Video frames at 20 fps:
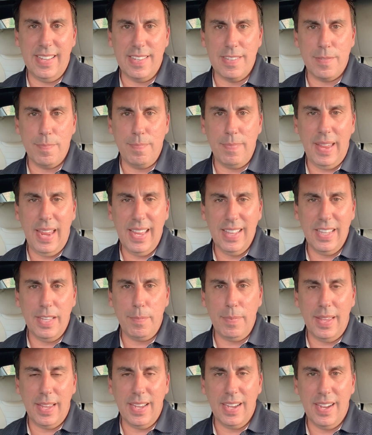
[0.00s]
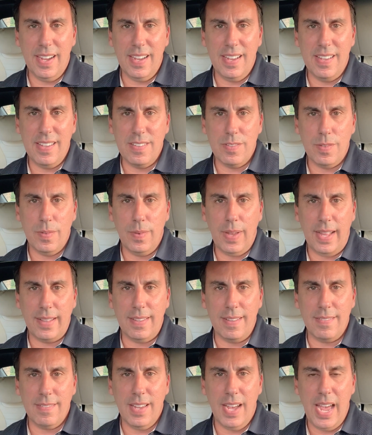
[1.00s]
is mainly because
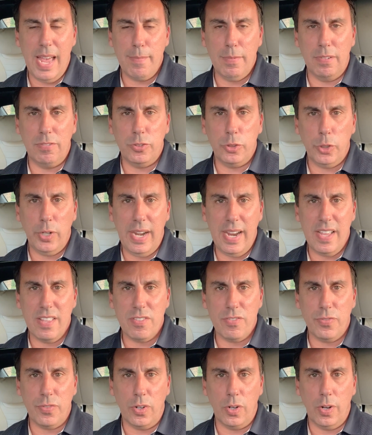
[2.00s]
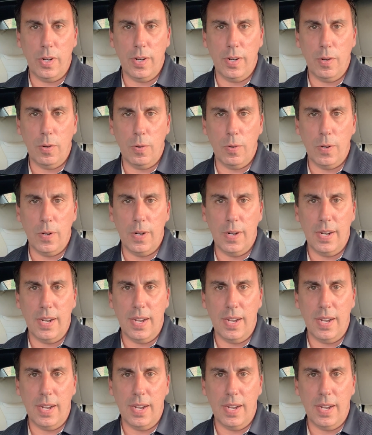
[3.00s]
at the time of transfer or